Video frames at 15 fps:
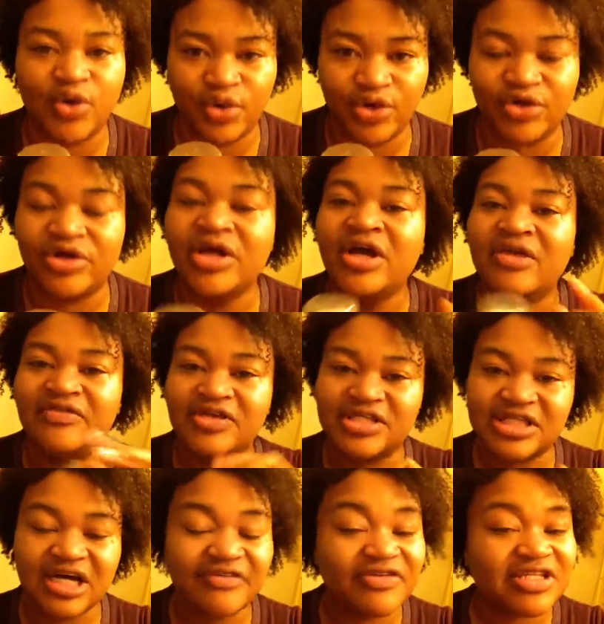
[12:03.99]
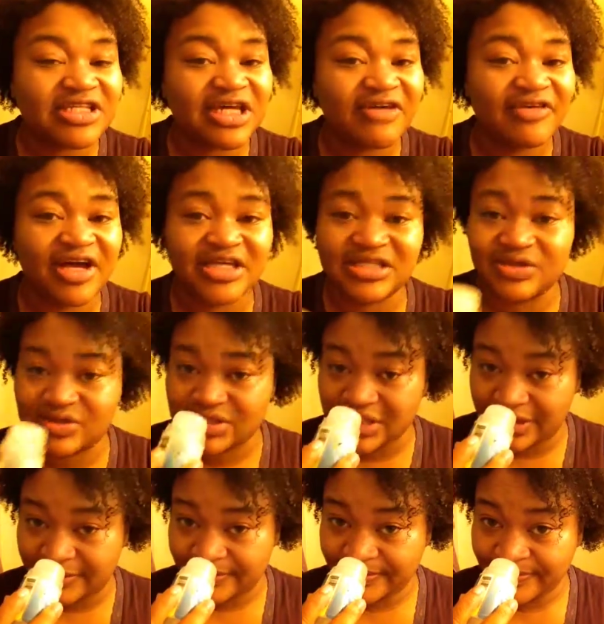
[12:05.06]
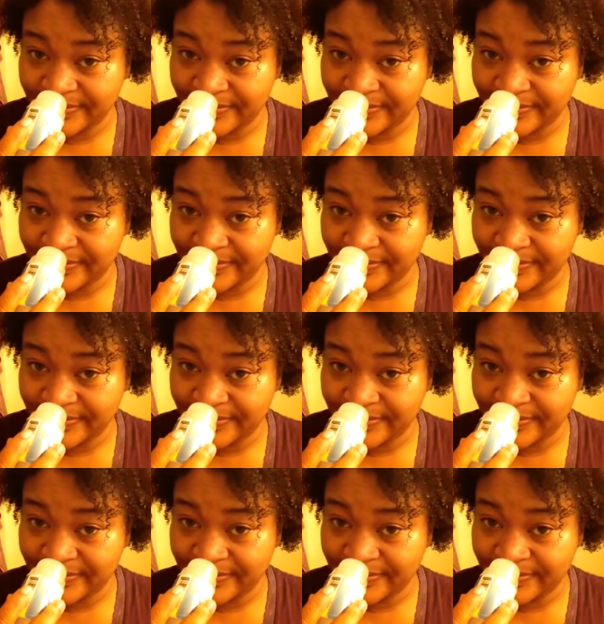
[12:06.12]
odor. The stuff itself has no scent.